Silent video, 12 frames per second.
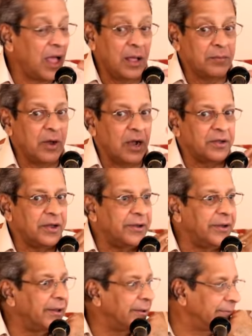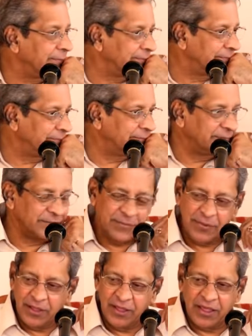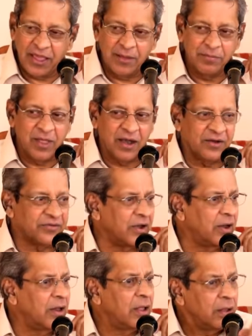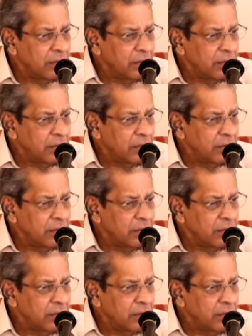I'm not eating. He came there and said,